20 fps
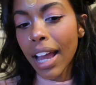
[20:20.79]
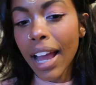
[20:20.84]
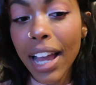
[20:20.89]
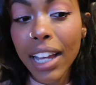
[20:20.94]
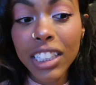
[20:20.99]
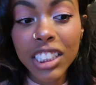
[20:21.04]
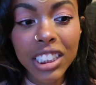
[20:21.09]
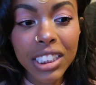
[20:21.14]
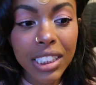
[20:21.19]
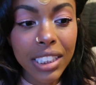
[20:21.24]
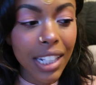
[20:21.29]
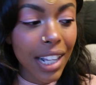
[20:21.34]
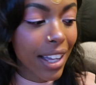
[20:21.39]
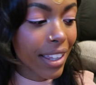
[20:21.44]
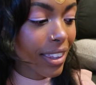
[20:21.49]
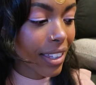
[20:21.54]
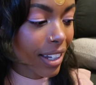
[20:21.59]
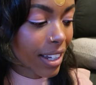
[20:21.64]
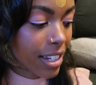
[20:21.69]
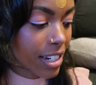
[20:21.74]
Actually, I
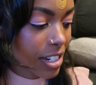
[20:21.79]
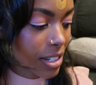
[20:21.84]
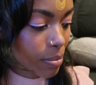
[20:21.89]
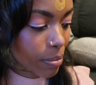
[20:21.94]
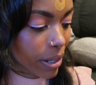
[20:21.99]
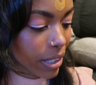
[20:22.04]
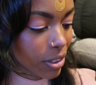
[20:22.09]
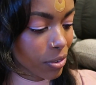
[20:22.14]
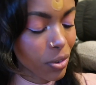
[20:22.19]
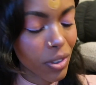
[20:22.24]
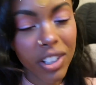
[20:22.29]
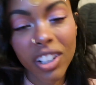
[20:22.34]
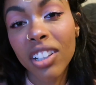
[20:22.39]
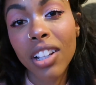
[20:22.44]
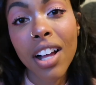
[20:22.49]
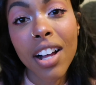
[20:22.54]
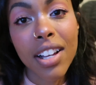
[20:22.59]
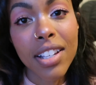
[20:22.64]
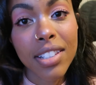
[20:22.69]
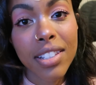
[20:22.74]
think I just might do the
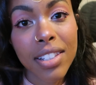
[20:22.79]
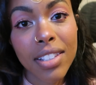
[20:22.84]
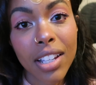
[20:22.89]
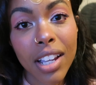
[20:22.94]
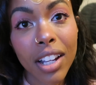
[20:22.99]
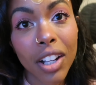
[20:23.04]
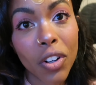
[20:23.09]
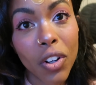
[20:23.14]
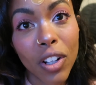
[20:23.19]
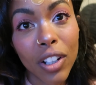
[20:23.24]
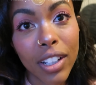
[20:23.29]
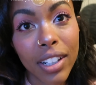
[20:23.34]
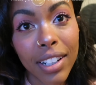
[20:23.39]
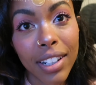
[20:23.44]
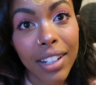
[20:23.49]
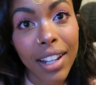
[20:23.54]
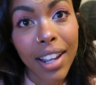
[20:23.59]
gloss and call it a